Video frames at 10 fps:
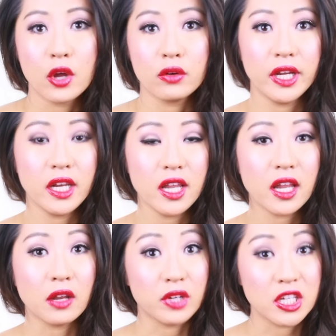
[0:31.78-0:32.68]

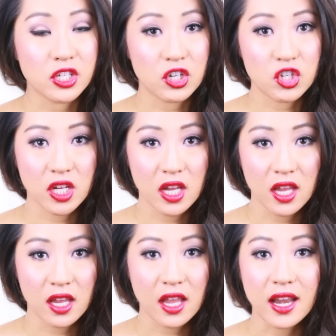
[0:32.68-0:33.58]
reading and
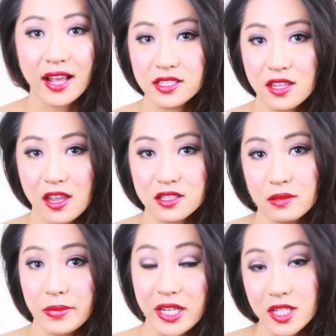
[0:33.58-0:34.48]
researching and asking
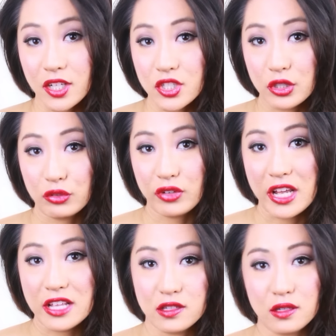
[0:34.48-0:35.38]
some of my doctor
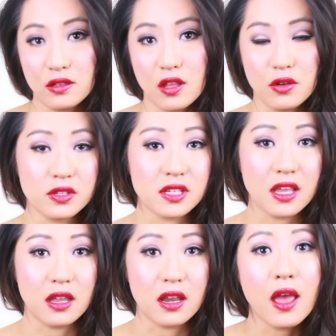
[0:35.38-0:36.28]
friends and those
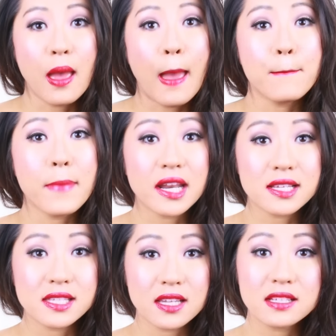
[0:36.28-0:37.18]
in
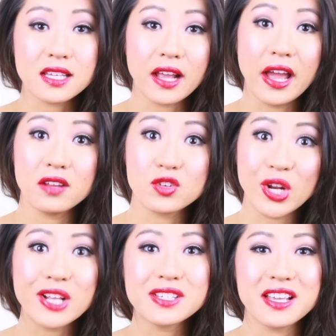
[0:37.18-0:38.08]
medicine to kind of
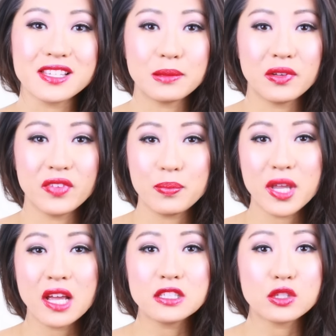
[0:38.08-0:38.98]
translate some of it,
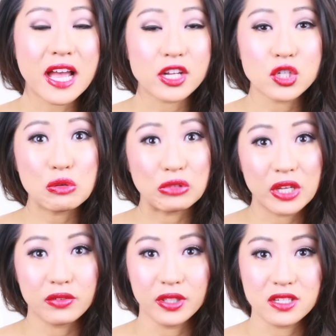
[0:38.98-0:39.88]
because it's actually
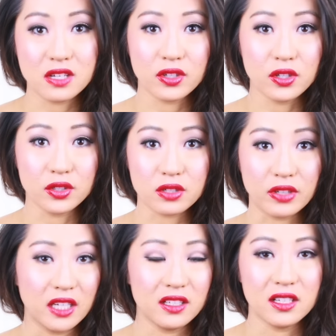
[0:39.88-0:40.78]
really, really difficult to
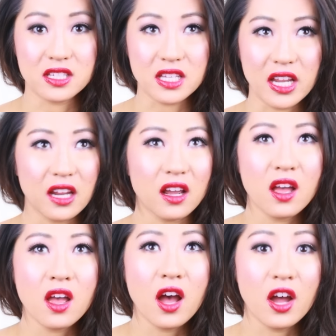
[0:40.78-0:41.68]
read and it's like
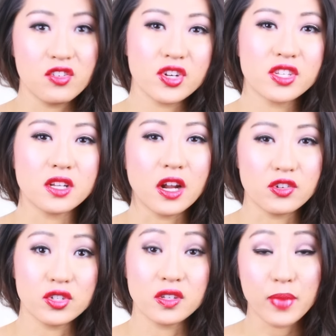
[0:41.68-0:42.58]
hundreds and
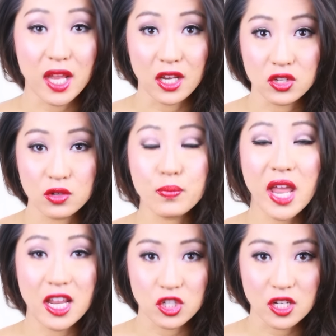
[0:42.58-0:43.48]
hundreds of page,
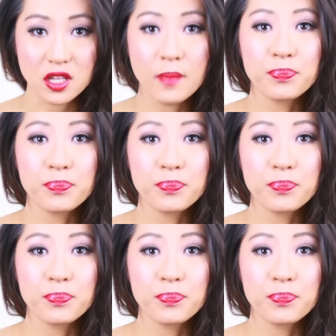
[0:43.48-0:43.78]
pages.